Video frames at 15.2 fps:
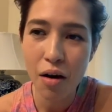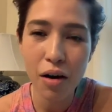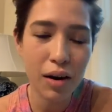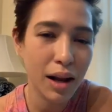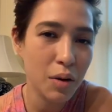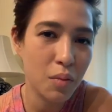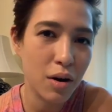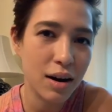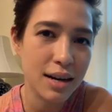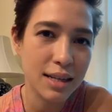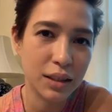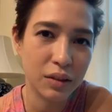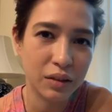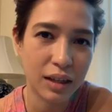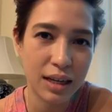All I want
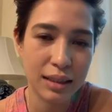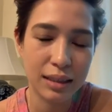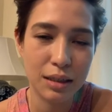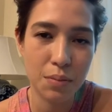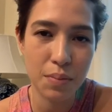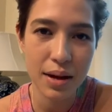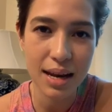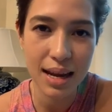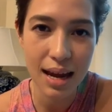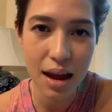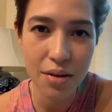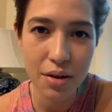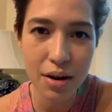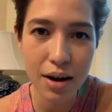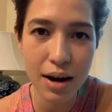is for us to be together.